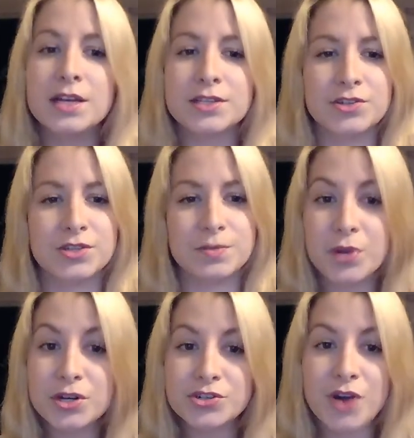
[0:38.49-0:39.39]
such as
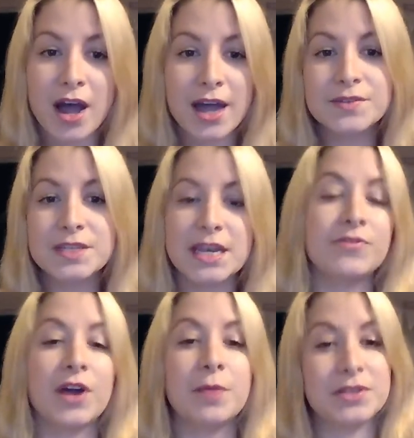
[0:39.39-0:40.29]
book drives,
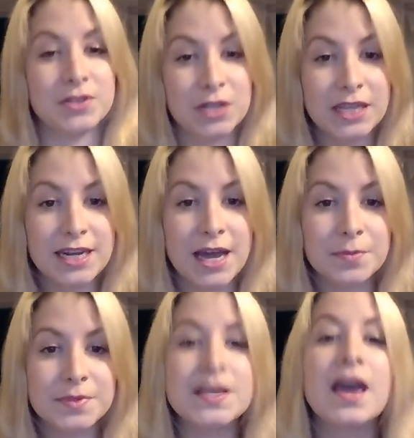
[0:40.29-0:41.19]
environmental
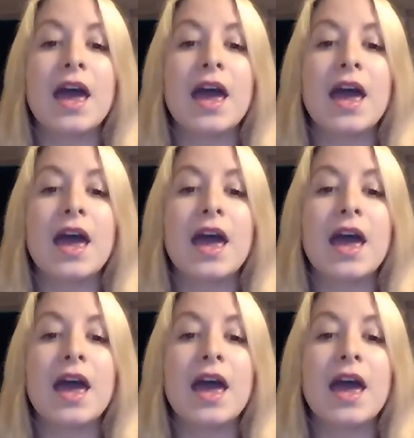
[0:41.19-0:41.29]
cleanups,